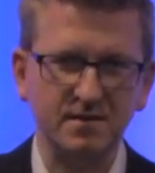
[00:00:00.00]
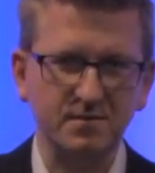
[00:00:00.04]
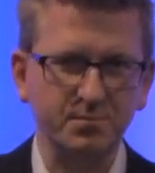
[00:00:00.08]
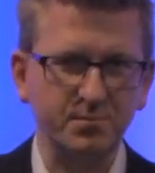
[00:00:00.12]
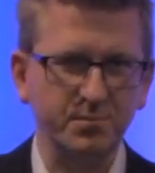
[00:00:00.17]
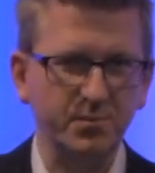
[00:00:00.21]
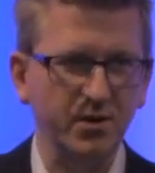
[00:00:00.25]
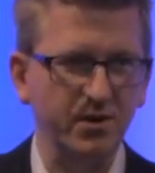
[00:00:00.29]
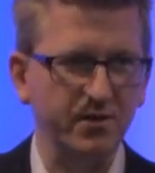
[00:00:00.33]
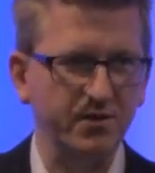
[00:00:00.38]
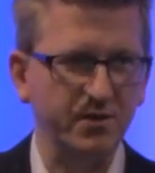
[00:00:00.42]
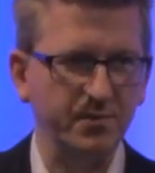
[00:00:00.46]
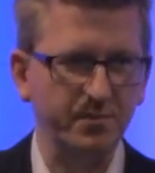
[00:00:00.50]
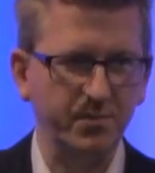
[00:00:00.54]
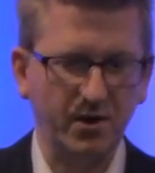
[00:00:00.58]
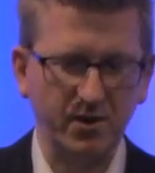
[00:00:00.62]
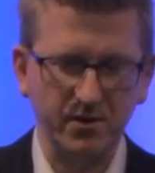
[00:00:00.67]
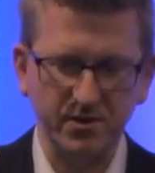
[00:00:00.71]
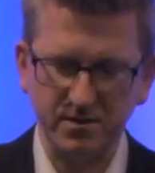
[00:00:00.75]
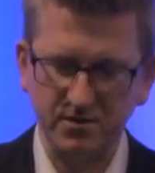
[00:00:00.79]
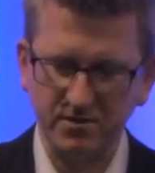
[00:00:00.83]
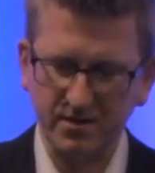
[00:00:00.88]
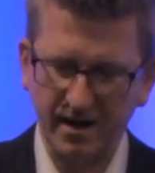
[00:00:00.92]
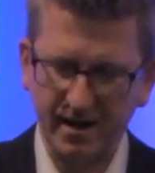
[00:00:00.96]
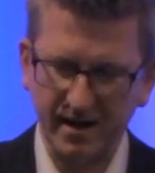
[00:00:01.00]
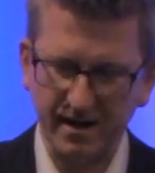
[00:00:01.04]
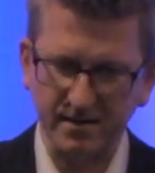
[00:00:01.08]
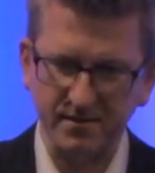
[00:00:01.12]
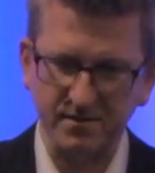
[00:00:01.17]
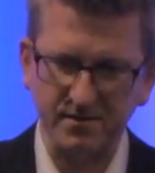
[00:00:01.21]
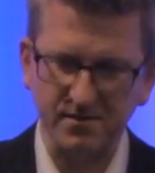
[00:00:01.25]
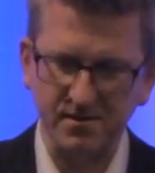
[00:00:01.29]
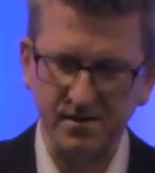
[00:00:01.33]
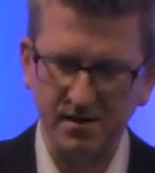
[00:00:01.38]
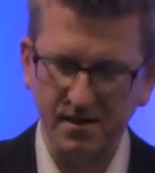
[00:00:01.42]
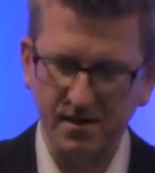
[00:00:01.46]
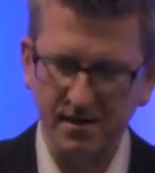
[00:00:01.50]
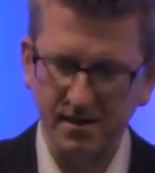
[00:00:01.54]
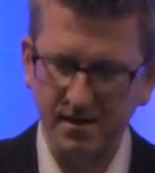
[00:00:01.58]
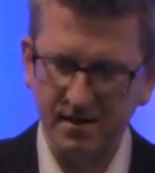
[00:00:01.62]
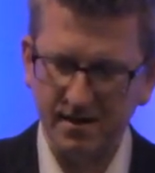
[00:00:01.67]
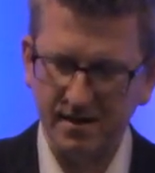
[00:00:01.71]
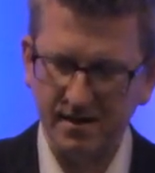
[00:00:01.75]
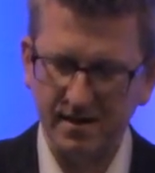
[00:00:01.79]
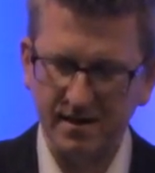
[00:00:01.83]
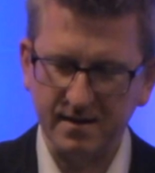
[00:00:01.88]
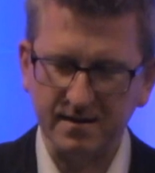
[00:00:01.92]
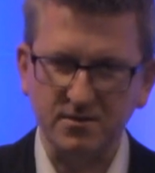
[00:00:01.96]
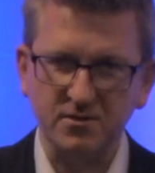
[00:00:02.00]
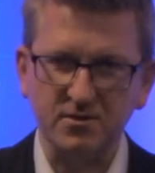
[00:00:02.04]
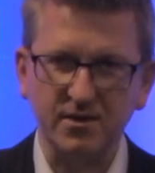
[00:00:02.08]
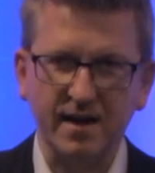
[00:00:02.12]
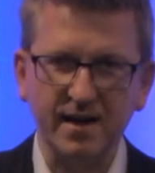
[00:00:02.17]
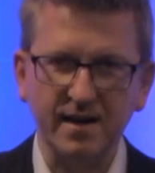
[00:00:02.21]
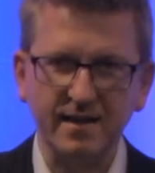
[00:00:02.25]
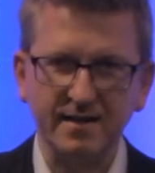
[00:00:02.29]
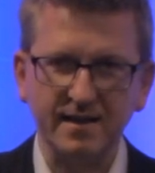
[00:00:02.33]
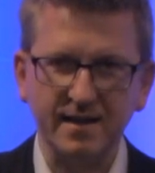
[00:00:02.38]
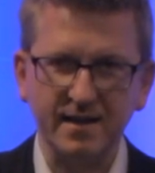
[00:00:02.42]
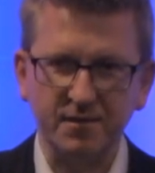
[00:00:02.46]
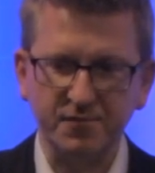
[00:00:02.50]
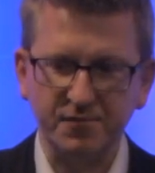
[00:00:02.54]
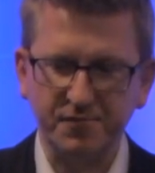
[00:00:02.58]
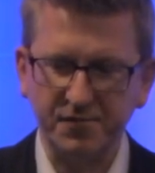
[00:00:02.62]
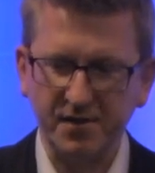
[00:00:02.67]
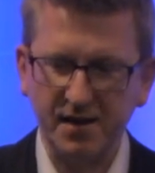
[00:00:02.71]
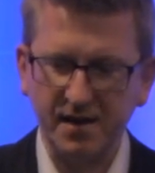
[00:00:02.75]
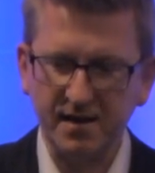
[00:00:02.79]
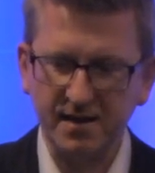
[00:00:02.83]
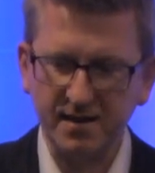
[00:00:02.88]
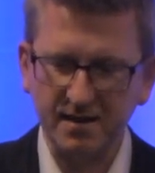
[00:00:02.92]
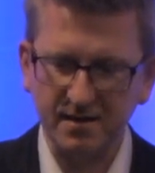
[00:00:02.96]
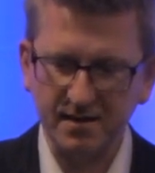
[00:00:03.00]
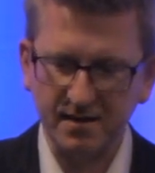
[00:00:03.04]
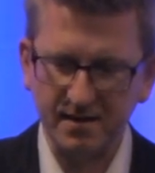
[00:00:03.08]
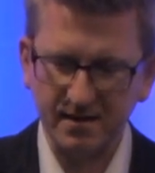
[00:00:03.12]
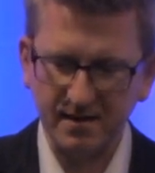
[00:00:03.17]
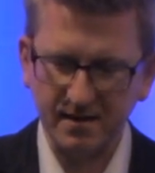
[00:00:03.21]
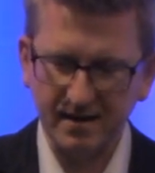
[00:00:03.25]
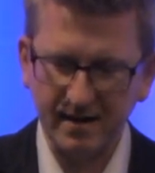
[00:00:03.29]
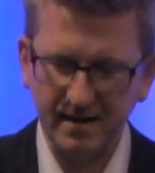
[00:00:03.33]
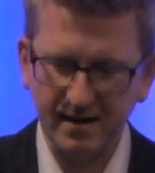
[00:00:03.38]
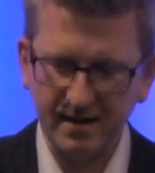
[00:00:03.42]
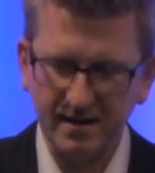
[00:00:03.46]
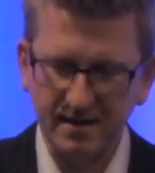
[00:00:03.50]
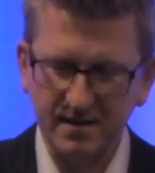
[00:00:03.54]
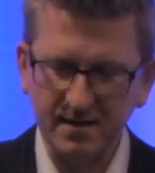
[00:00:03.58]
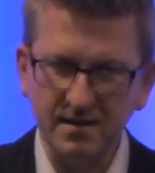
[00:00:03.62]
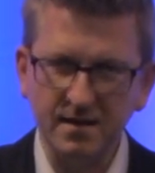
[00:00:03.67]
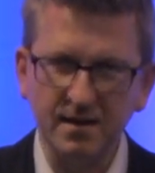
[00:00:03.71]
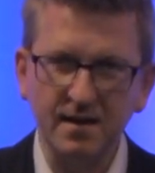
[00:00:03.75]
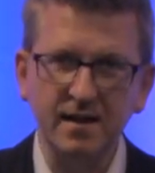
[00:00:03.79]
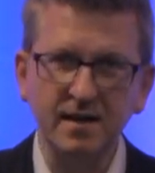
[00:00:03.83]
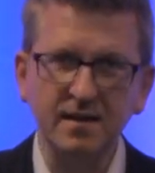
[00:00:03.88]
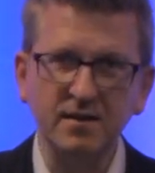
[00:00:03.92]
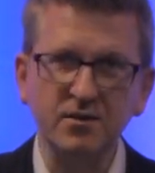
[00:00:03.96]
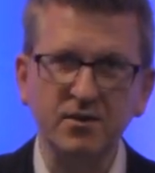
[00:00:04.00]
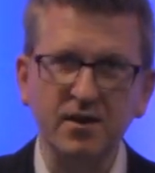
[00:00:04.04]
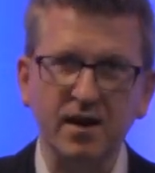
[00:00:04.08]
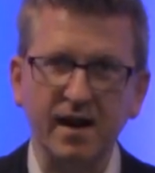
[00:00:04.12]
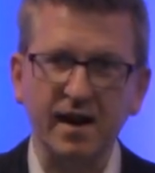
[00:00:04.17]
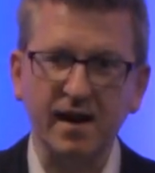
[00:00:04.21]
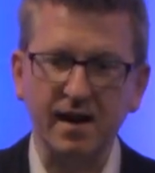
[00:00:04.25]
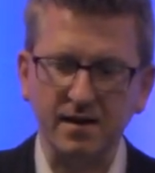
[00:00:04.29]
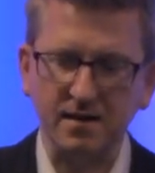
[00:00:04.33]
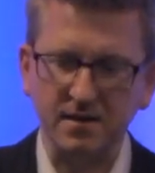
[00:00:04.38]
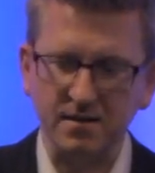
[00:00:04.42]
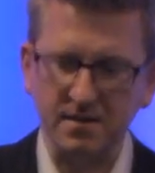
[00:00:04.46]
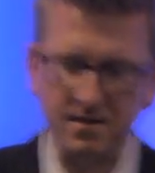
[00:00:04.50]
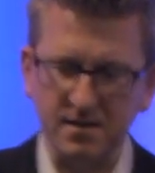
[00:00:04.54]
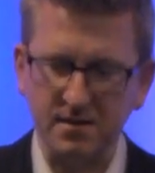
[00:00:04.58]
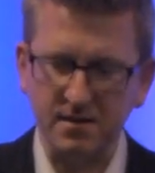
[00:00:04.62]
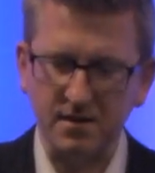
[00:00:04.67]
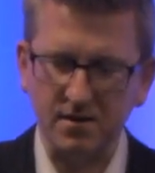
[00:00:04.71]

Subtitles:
put the bow in your hands and try and get a feeling in your hand.